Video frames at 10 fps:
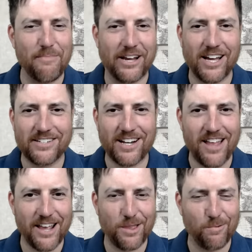And because
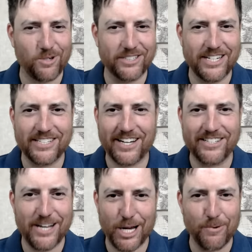I like the word
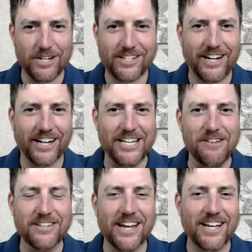discontiguous, I'm
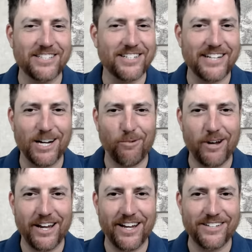going to use that as a
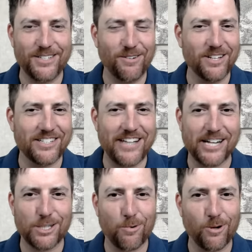segue into this
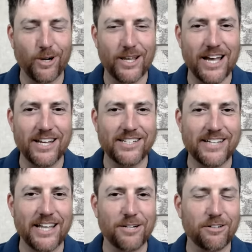next quirk, and that
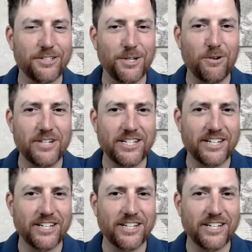is that there are two